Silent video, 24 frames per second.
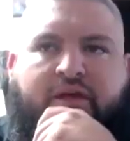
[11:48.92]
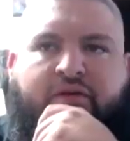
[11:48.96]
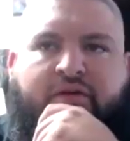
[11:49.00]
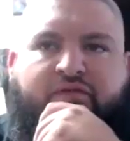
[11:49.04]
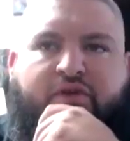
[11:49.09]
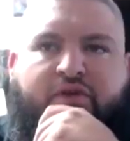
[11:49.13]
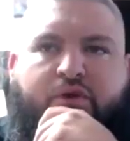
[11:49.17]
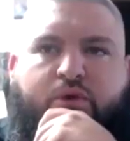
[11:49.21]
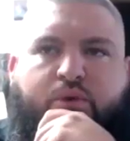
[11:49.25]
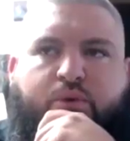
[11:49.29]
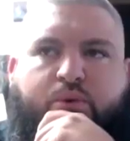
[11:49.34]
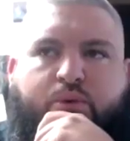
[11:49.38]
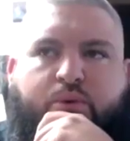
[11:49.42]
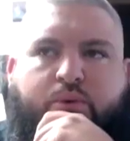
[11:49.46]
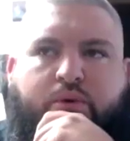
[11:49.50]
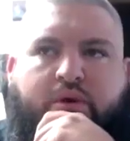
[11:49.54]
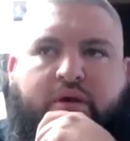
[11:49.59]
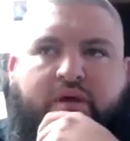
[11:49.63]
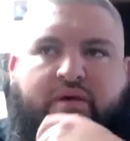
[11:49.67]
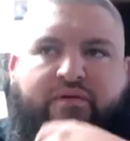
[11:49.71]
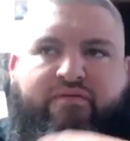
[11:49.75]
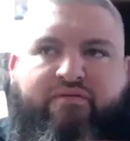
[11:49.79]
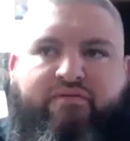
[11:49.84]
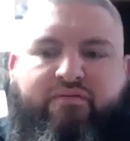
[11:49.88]
if
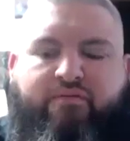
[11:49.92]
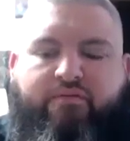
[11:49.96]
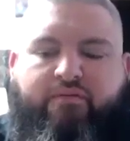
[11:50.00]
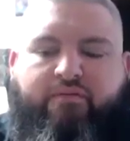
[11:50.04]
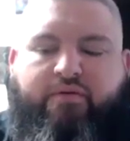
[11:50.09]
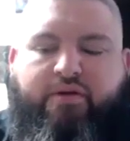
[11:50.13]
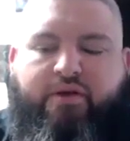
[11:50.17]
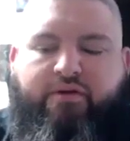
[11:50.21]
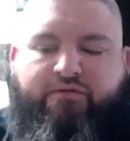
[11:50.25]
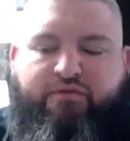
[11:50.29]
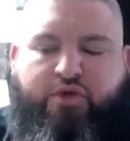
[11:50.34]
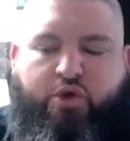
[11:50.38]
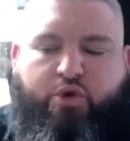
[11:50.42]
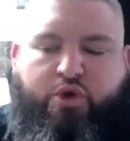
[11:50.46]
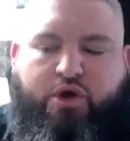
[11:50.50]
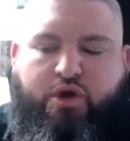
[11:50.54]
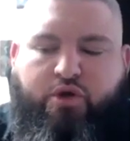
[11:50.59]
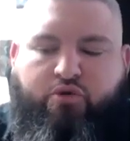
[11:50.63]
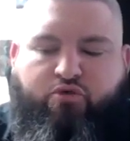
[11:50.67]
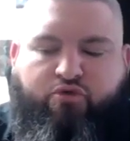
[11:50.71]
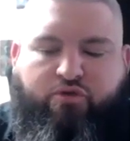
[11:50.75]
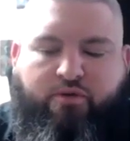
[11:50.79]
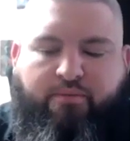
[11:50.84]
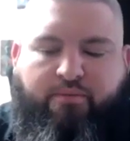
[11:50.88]
you
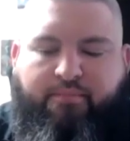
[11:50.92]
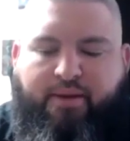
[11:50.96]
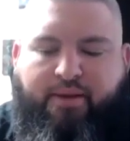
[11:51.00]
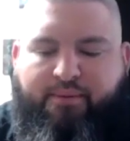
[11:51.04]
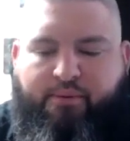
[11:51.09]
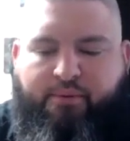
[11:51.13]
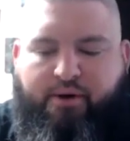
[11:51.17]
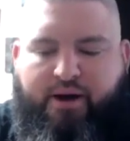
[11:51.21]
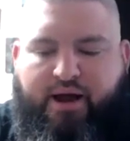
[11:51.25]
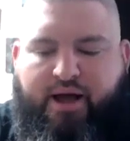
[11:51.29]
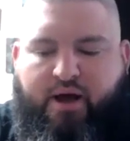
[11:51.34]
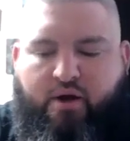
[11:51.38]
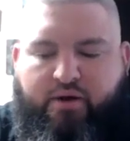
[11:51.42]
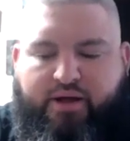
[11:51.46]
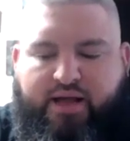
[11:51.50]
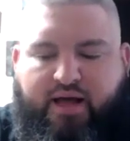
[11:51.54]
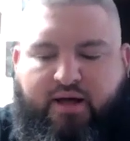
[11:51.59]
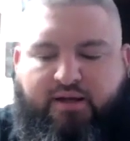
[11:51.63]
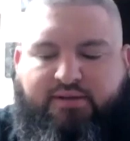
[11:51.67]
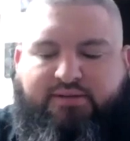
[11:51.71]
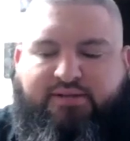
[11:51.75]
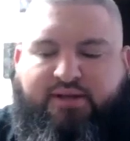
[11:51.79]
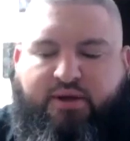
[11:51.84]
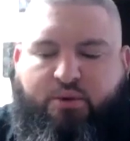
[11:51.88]
could remember how
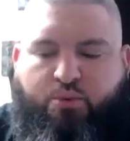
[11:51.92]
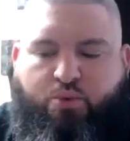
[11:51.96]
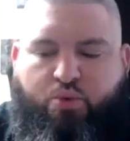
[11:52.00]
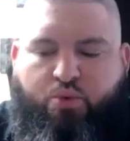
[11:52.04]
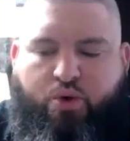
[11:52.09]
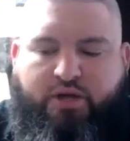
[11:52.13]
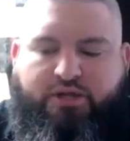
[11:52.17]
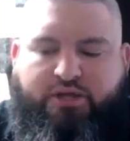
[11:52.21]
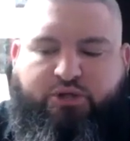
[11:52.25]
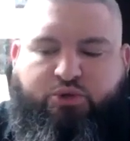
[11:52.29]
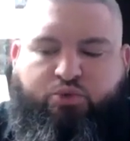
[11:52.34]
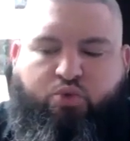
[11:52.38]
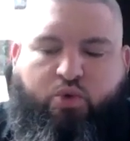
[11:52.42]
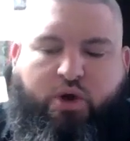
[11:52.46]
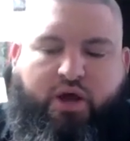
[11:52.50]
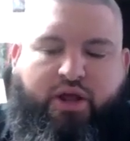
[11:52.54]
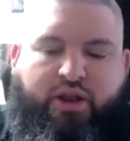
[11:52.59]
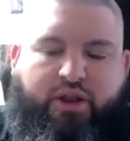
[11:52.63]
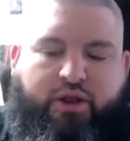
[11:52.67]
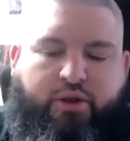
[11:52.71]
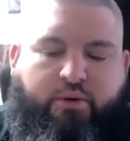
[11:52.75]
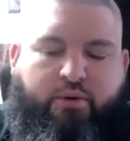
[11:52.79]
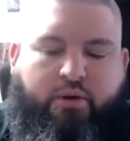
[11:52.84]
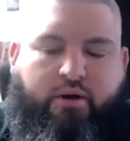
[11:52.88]
counseling was
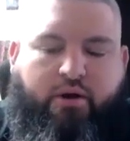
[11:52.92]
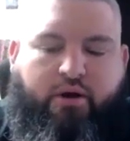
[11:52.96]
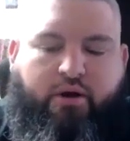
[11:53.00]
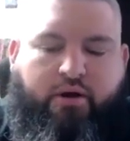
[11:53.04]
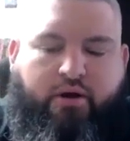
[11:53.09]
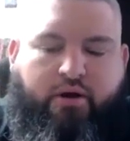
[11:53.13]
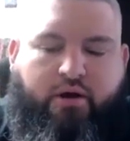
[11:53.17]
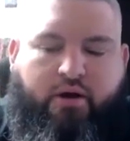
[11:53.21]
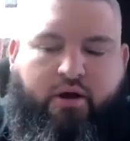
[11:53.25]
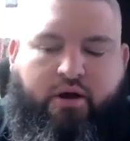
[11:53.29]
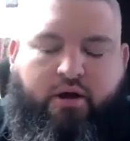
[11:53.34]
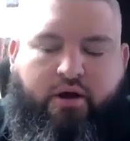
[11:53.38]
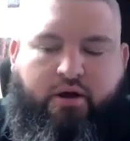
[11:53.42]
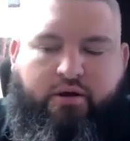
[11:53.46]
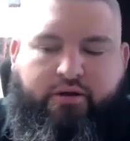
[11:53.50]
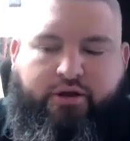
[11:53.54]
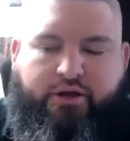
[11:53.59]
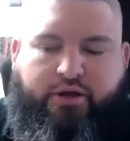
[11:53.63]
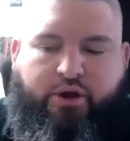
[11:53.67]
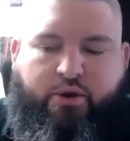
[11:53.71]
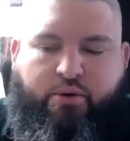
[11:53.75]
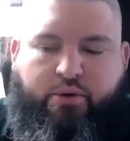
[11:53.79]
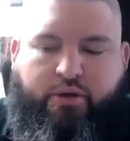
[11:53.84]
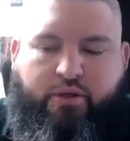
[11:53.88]
when you were
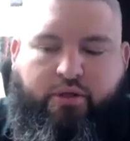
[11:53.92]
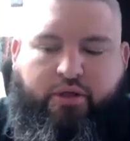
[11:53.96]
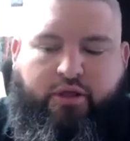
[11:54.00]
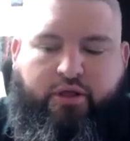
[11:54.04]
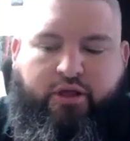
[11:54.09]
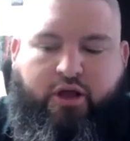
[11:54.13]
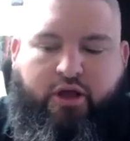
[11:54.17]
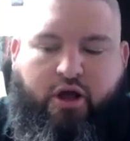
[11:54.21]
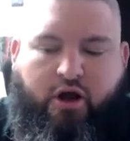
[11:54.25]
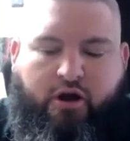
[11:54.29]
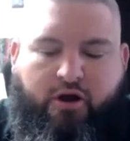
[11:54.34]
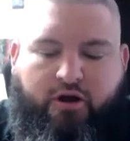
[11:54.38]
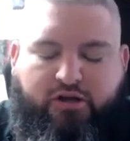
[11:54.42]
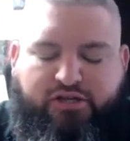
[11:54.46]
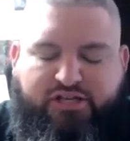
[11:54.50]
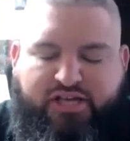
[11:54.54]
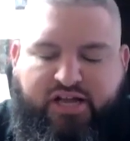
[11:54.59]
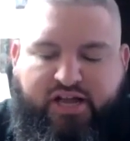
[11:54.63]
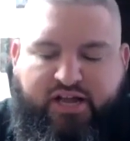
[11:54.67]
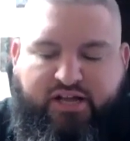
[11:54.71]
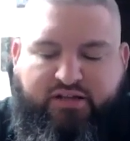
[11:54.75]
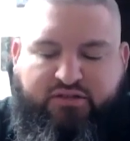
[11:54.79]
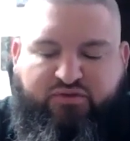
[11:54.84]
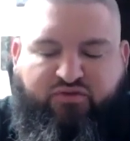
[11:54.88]
younger
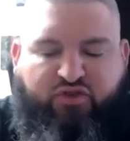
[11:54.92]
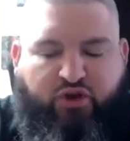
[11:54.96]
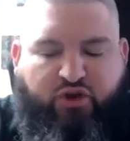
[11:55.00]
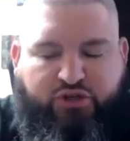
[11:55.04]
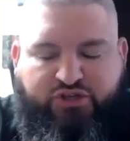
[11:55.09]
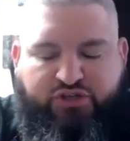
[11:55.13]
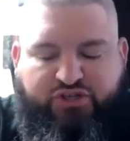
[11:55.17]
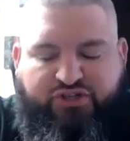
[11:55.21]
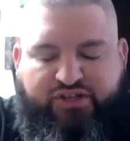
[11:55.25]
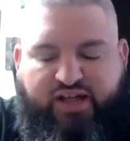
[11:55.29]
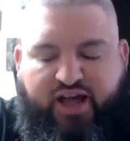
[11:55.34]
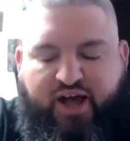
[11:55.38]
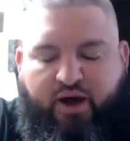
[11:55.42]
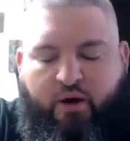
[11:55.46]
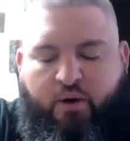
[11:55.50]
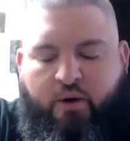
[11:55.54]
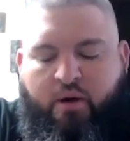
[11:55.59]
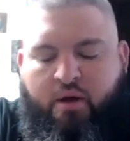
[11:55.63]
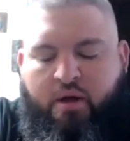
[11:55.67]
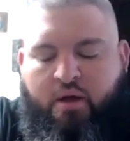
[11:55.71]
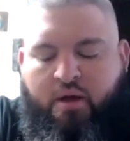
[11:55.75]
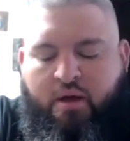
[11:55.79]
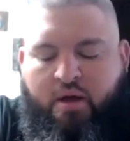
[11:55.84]
teens versus now,